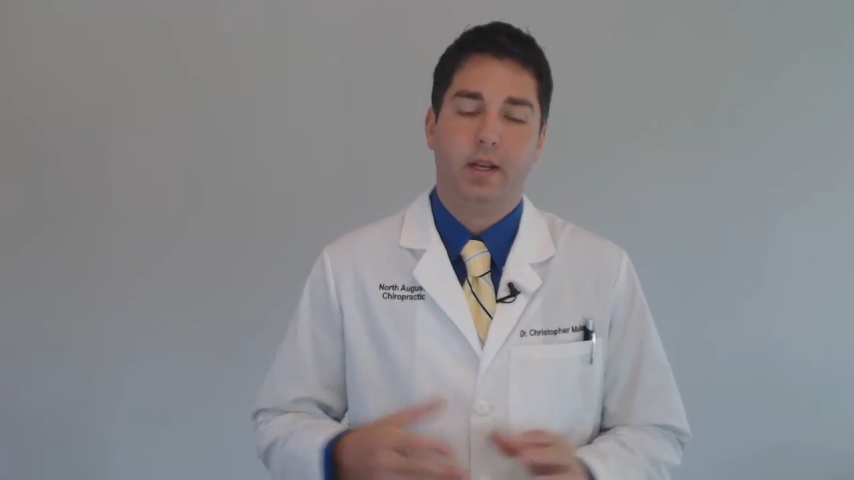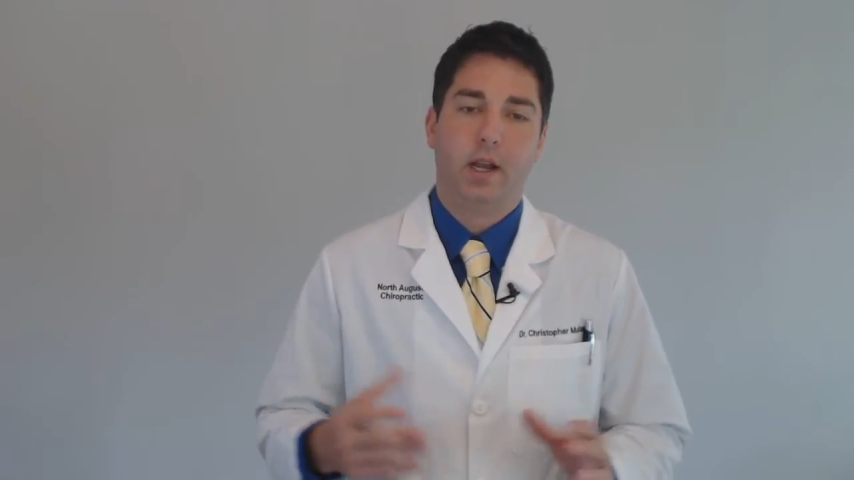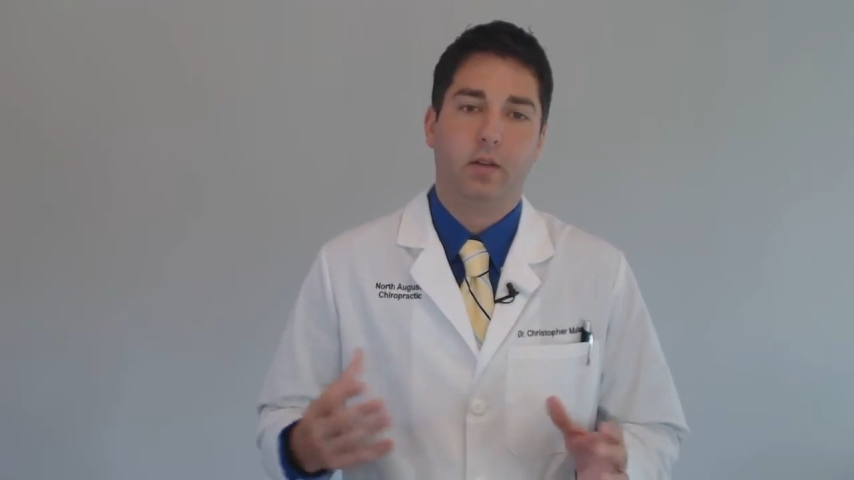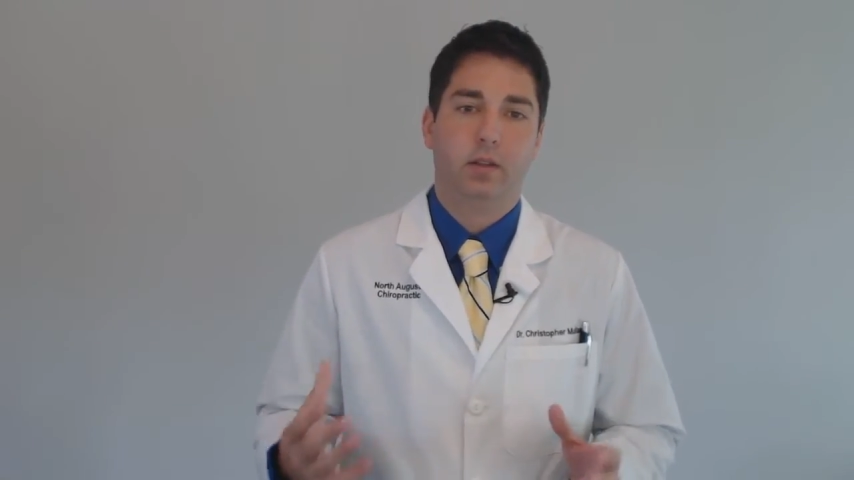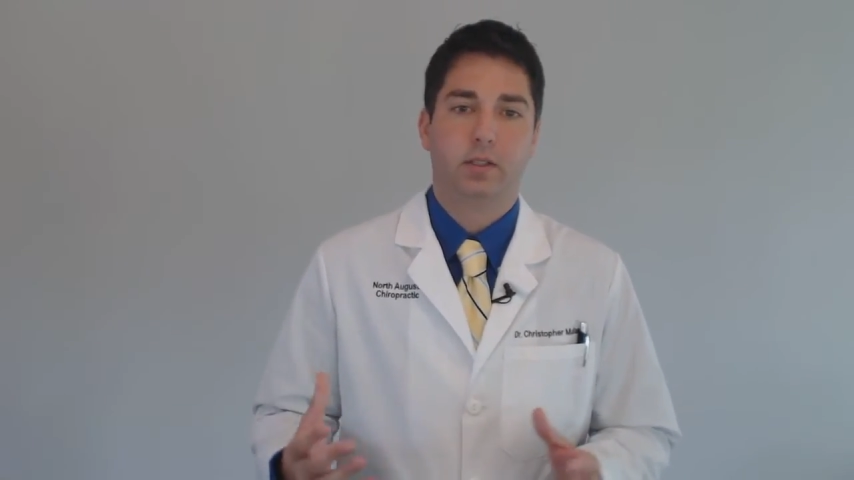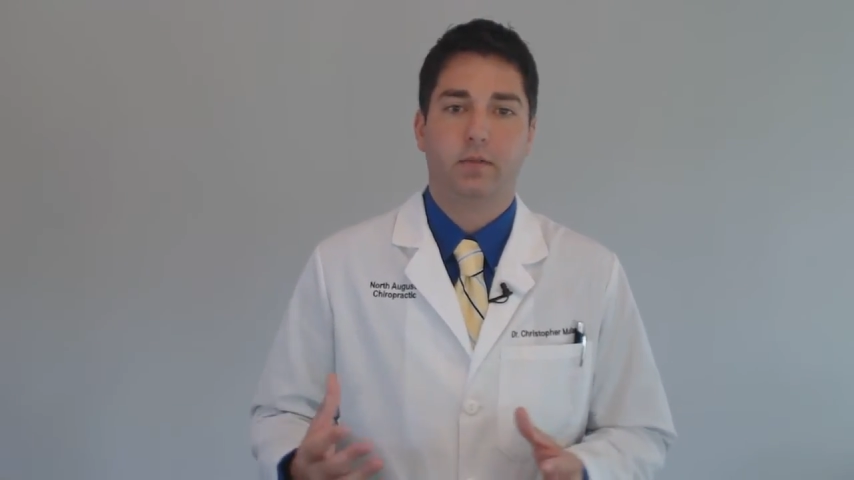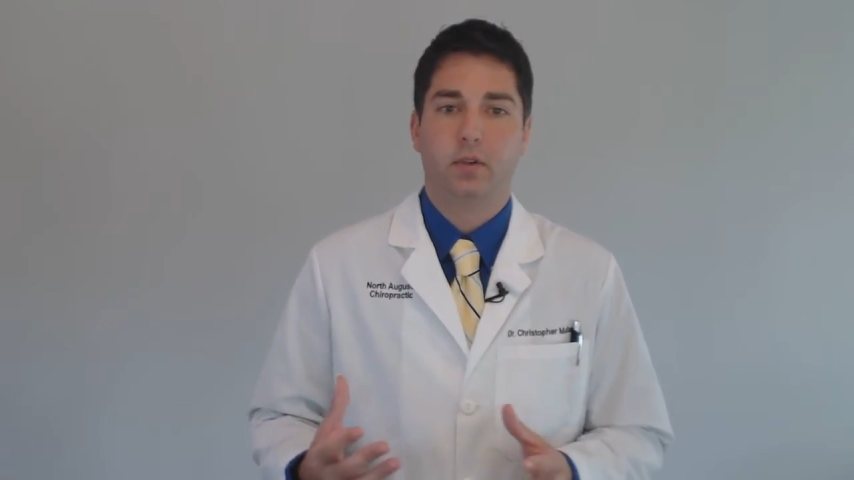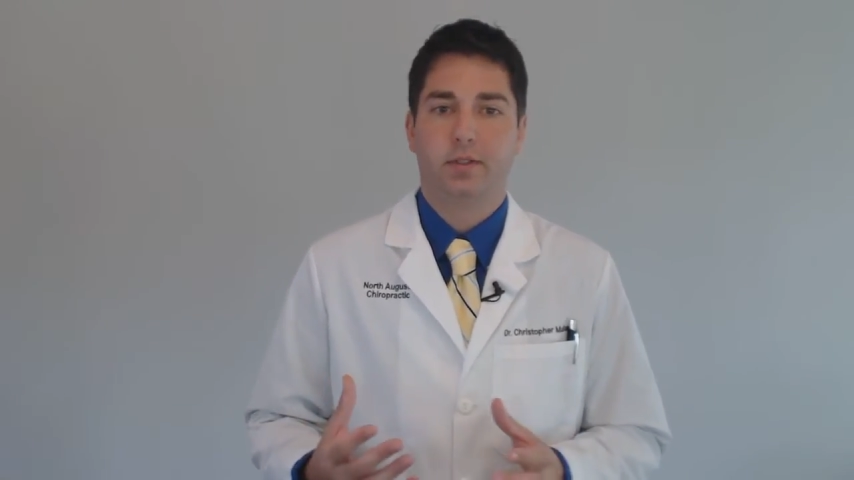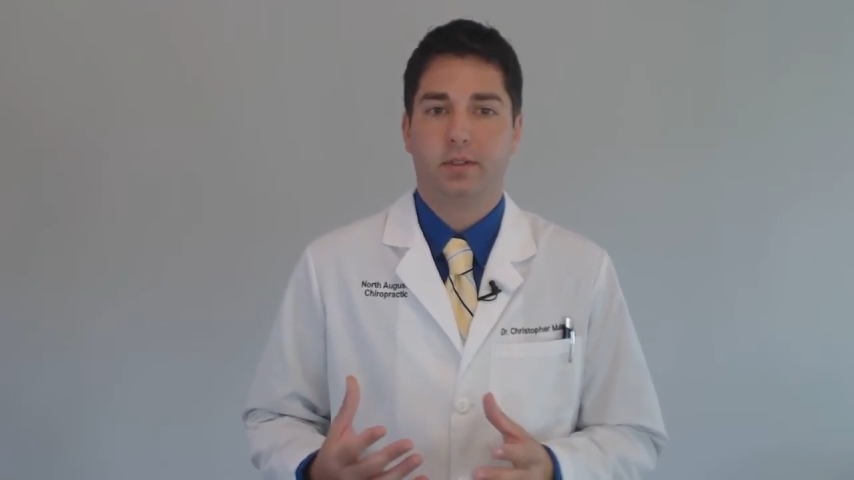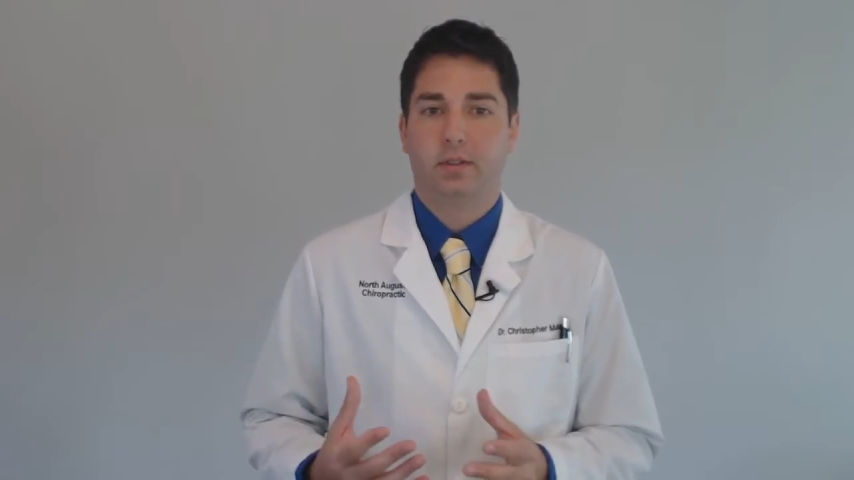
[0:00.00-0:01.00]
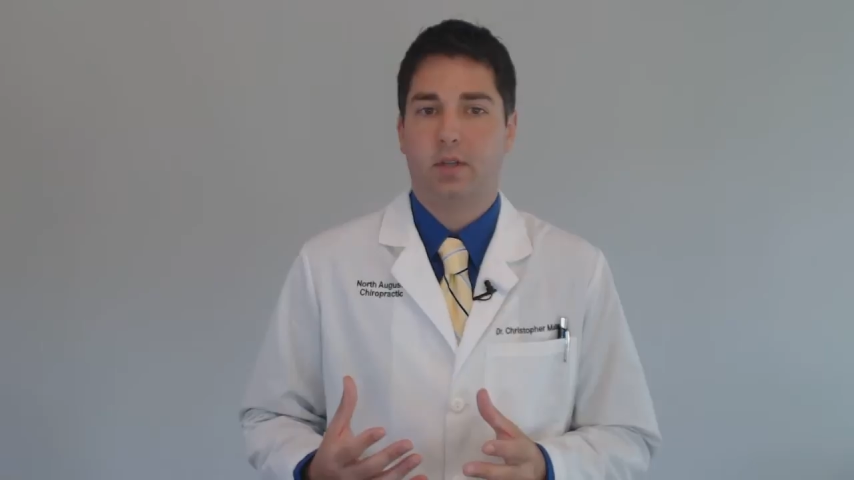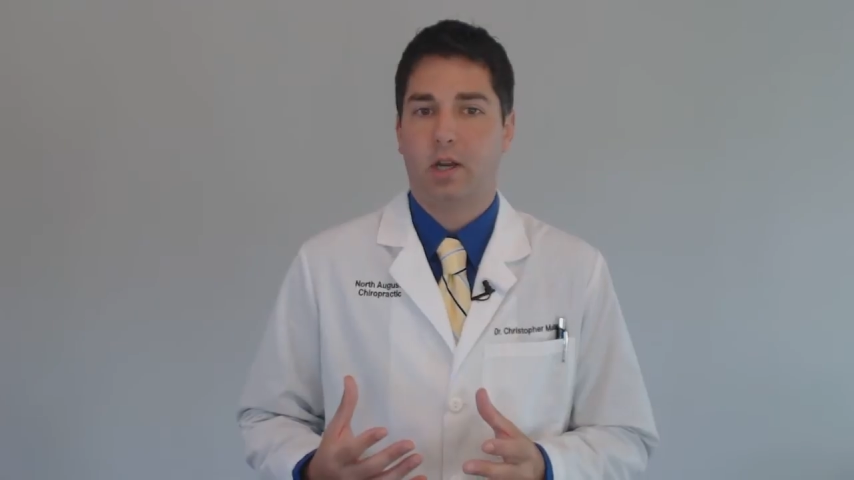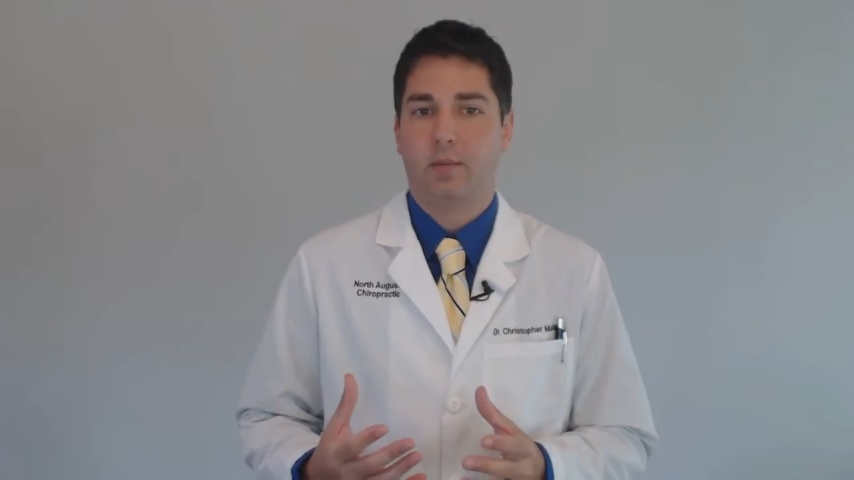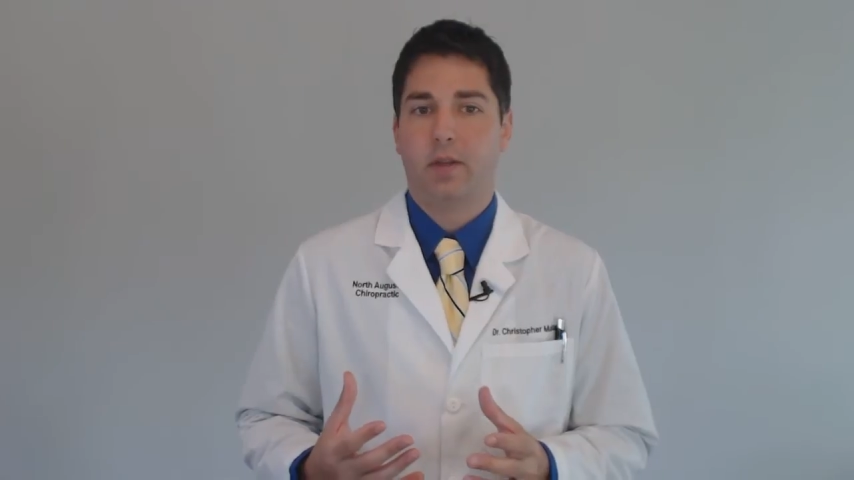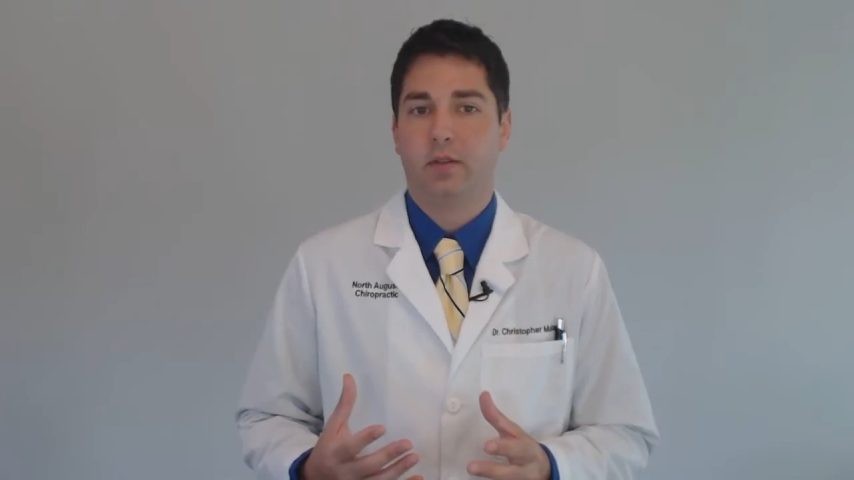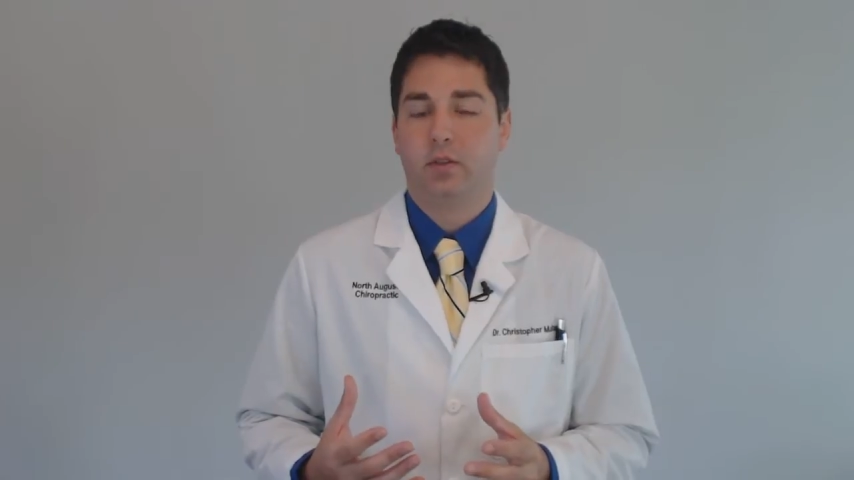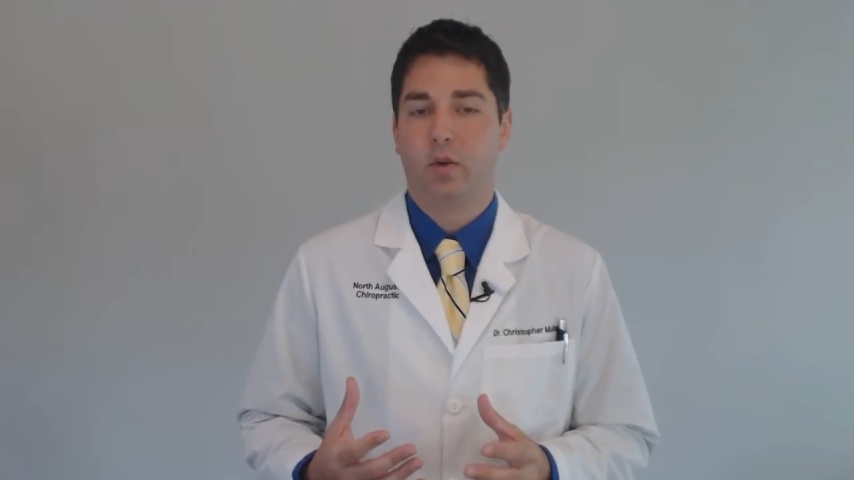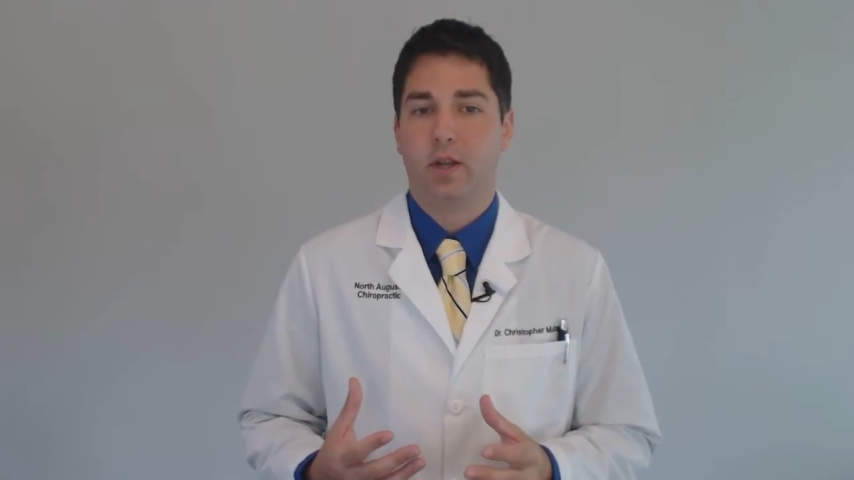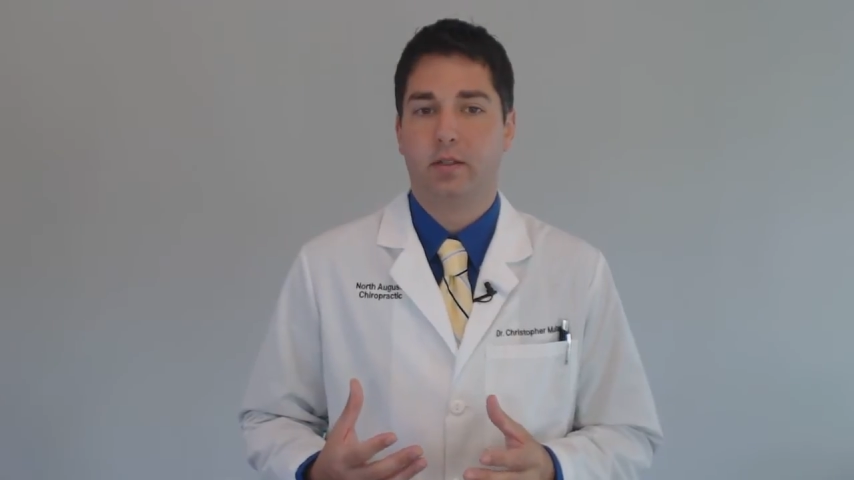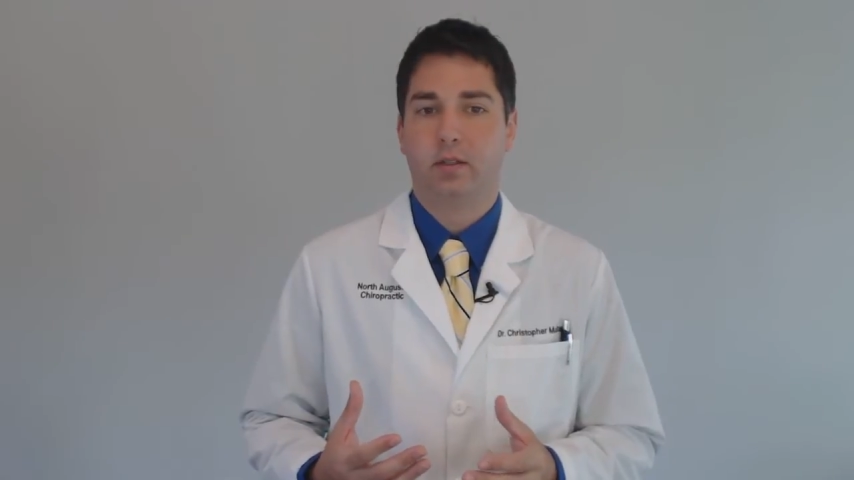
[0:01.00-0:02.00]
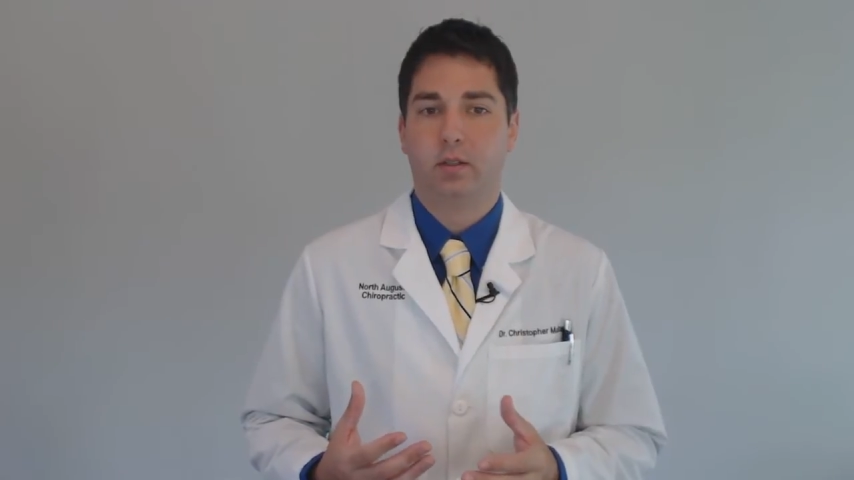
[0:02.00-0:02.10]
Now, let's first talk about the joints.